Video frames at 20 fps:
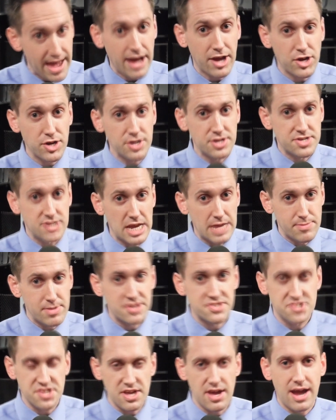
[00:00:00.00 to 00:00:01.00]
that good team
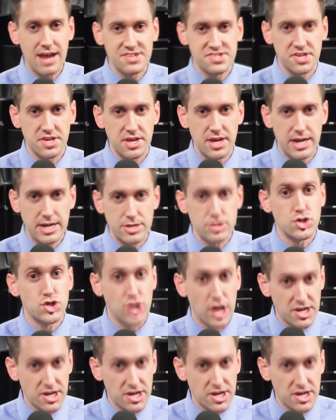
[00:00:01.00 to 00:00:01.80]
hits the ice again.